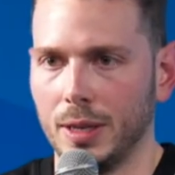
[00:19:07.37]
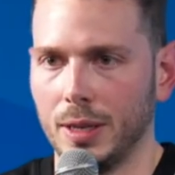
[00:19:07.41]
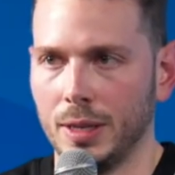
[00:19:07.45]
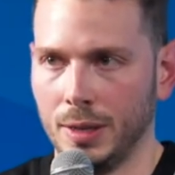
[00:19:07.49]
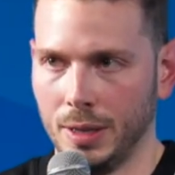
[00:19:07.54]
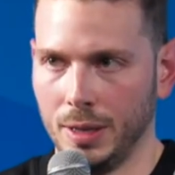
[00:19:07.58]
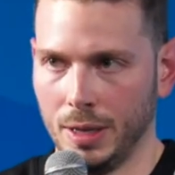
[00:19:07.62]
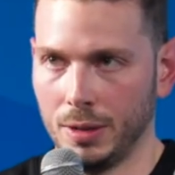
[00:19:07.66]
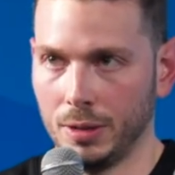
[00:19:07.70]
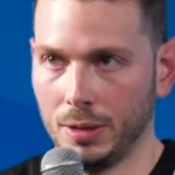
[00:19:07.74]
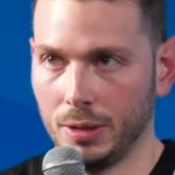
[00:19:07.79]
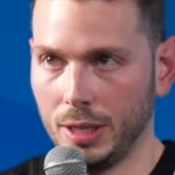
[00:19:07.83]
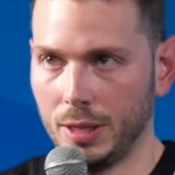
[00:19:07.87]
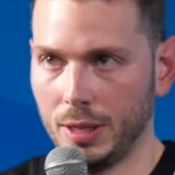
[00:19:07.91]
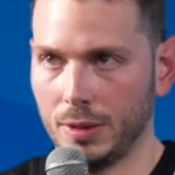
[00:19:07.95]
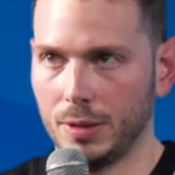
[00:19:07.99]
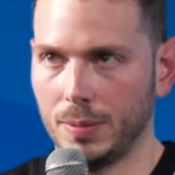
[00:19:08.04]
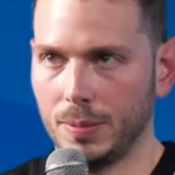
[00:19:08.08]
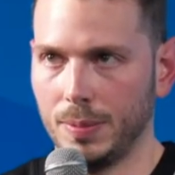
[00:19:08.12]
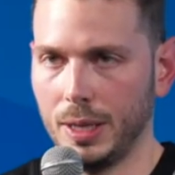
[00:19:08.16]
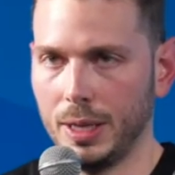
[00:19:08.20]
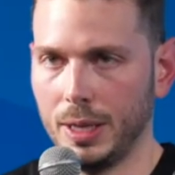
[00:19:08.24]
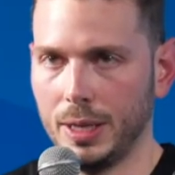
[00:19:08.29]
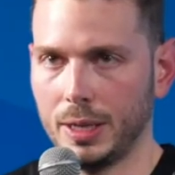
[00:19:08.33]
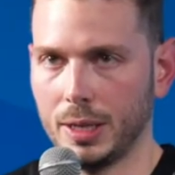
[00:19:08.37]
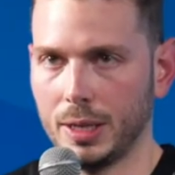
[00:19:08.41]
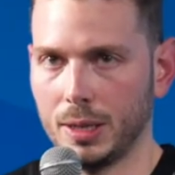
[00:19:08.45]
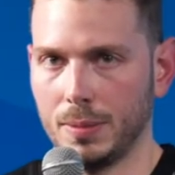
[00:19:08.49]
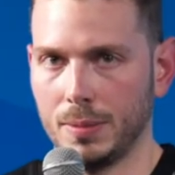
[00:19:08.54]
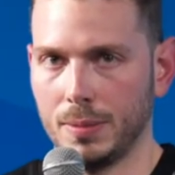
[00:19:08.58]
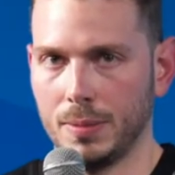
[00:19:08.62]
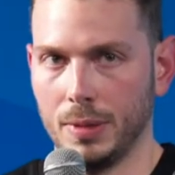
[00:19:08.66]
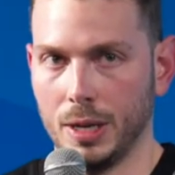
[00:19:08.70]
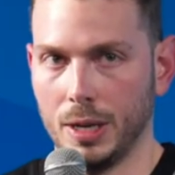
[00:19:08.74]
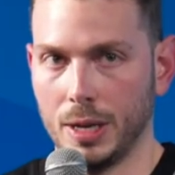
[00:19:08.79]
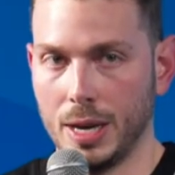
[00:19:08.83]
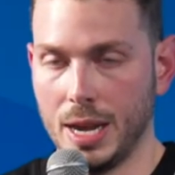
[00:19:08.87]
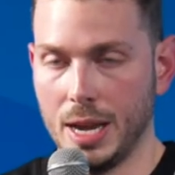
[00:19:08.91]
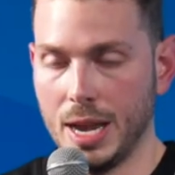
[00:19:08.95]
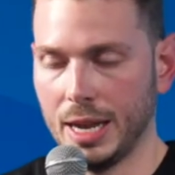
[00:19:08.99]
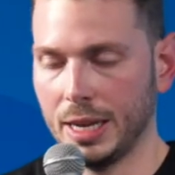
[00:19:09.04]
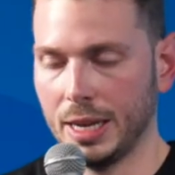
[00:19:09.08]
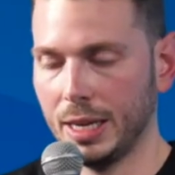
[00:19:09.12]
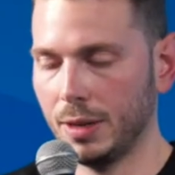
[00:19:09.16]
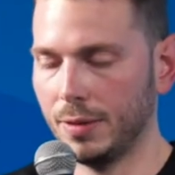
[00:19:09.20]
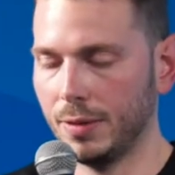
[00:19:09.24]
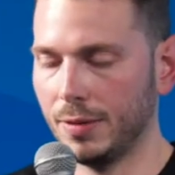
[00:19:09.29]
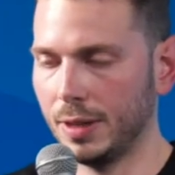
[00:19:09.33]
it, it'll either become a
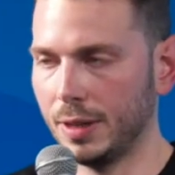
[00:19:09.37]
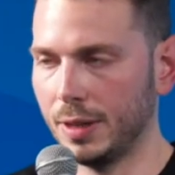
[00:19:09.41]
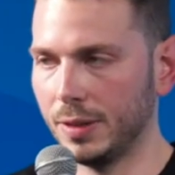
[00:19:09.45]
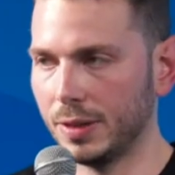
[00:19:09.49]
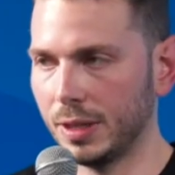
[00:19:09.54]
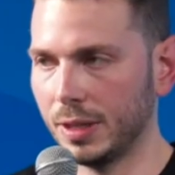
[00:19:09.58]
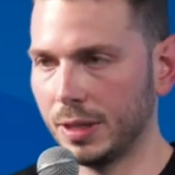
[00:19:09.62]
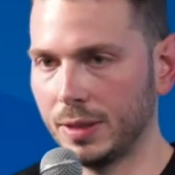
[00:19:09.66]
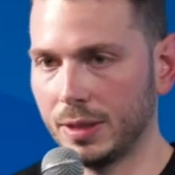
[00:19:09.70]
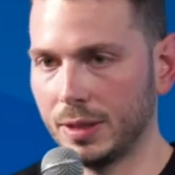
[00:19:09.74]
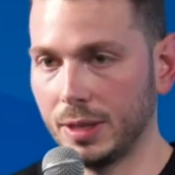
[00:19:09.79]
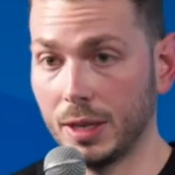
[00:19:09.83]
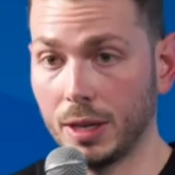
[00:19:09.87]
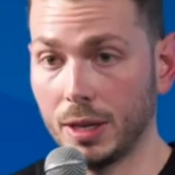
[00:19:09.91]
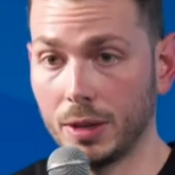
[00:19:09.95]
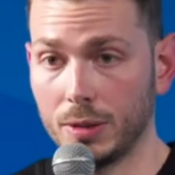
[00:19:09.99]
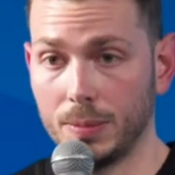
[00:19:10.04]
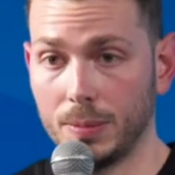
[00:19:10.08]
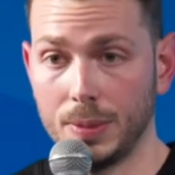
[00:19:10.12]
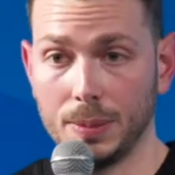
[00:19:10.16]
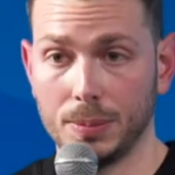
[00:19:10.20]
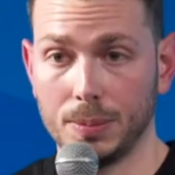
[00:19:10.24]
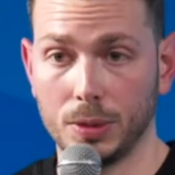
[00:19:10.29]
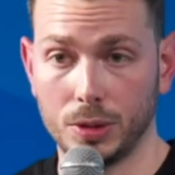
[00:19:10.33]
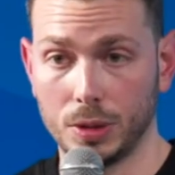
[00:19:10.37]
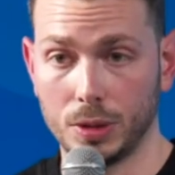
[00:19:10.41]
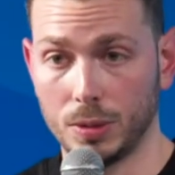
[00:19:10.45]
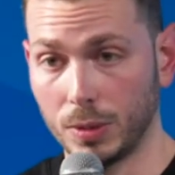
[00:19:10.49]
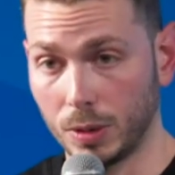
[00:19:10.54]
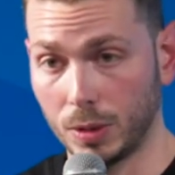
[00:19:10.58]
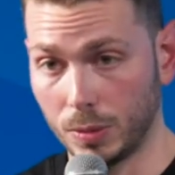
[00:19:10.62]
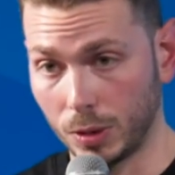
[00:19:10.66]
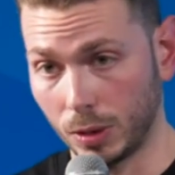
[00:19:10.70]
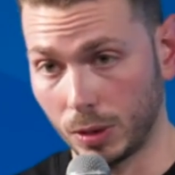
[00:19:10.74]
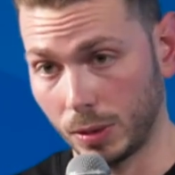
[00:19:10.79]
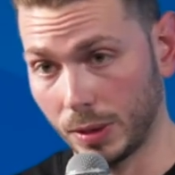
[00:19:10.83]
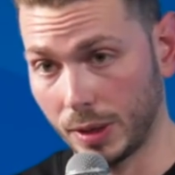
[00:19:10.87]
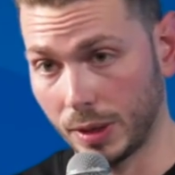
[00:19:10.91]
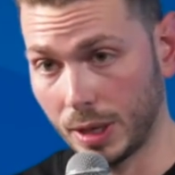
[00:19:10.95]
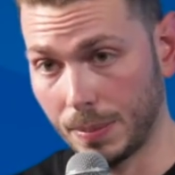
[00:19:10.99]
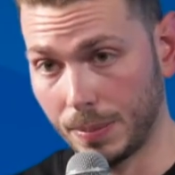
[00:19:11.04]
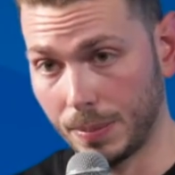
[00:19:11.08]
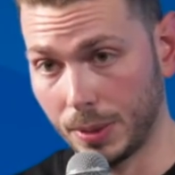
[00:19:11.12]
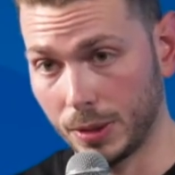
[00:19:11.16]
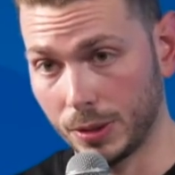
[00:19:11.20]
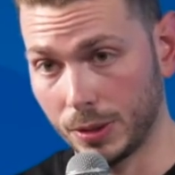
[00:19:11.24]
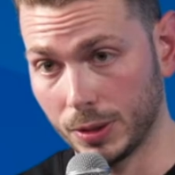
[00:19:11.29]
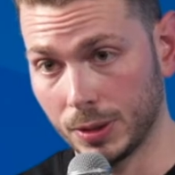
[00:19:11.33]
negative in the sense that other people don't want to work with
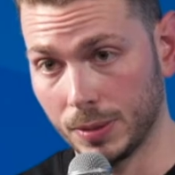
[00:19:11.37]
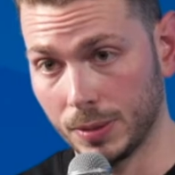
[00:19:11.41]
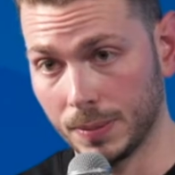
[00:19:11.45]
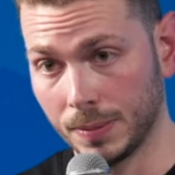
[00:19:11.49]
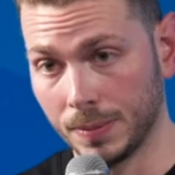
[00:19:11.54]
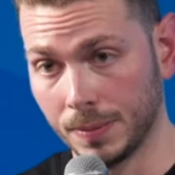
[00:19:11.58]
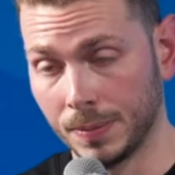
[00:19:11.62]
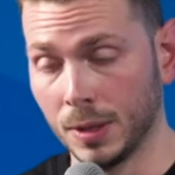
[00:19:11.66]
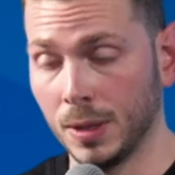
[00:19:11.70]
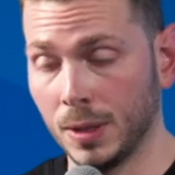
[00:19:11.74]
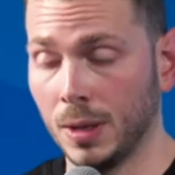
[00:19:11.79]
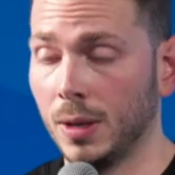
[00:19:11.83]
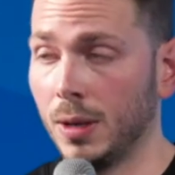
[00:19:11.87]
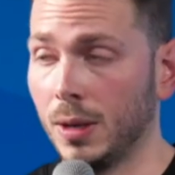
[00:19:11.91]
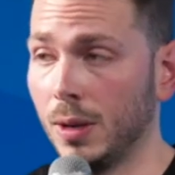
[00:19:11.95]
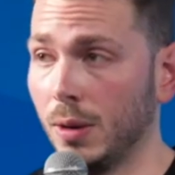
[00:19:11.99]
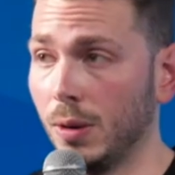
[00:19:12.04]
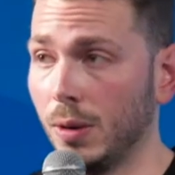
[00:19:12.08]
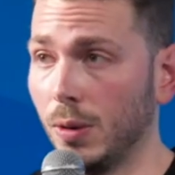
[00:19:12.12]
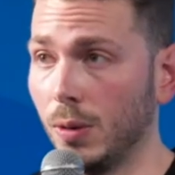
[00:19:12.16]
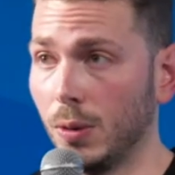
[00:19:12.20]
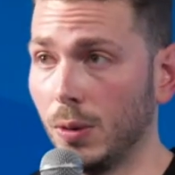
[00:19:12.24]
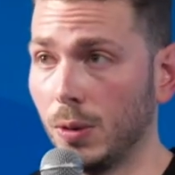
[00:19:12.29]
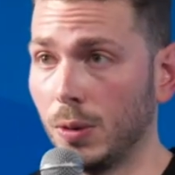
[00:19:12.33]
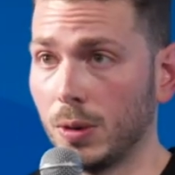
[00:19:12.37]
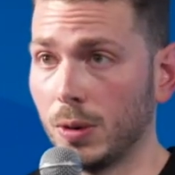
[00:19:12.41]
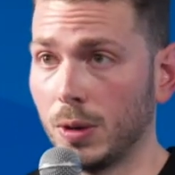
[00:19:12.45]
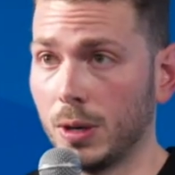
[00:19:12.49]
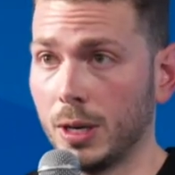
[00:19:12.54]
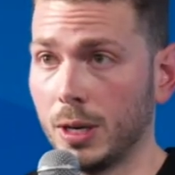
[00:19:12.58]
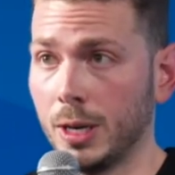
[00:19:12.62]
that person, or